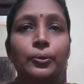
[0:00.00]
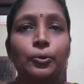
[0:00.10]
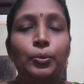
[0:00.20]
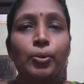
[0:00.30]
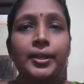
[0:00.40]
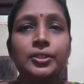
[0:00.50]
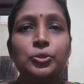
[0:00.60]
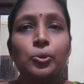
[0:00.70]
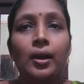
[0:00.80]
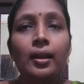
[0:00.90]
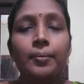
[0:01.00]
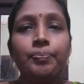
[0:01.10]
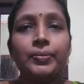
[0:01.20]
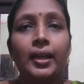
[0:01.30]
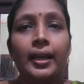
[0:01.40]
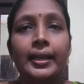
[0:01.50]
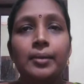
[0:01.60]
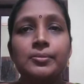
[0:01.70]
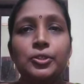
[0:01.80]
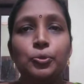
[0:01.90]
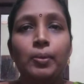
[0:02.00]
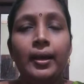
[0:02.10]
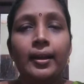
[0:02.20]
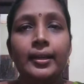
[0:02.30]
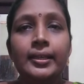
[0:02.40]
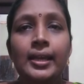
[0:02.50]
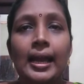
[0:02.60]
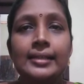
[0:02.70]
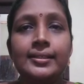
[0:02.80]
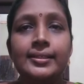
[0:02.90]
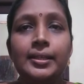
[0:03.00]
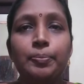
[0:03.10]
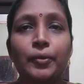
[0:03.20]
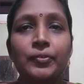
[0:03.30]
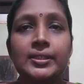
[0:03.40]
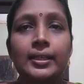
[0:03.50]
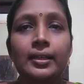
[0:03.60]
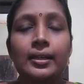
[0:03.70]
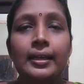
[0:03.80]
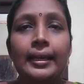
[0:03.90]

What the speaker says: Good morning to all. I am Subarani, Assistant Professor,